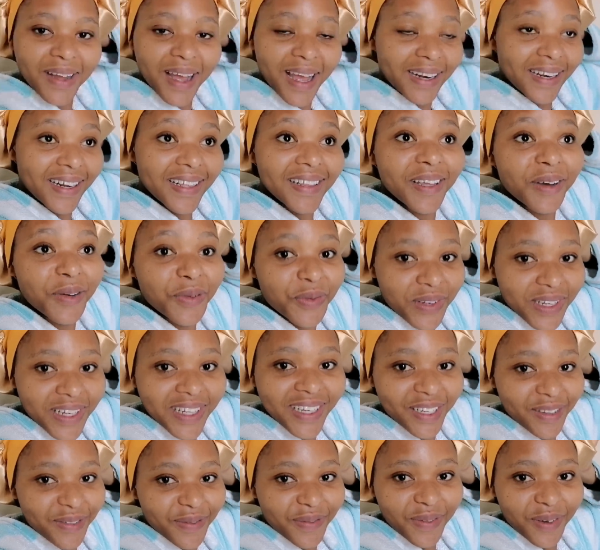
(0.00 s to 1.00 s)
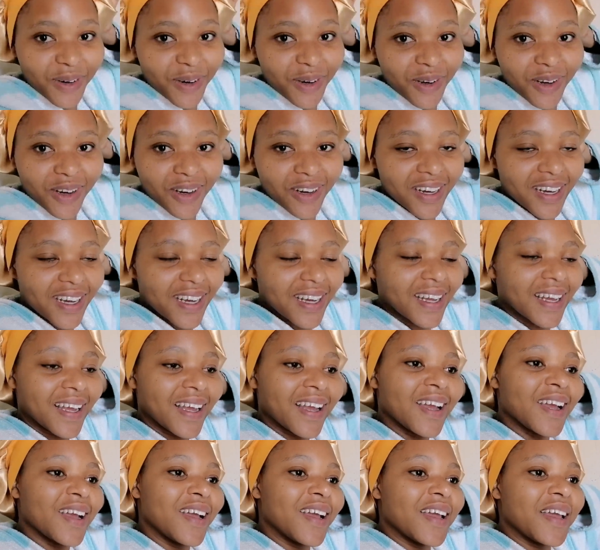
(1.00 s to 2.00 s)
another weekly vlog.
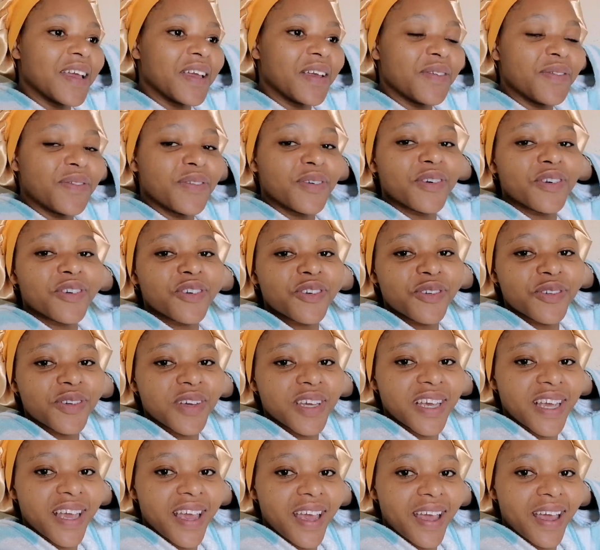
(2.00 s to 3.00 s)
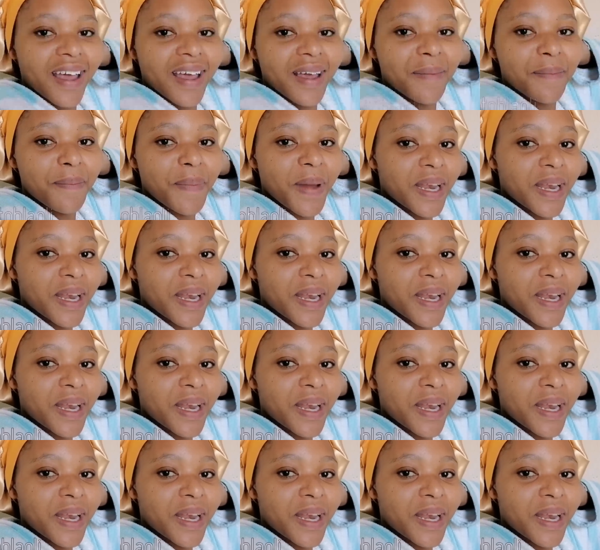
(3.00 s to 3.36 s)
If you're new here,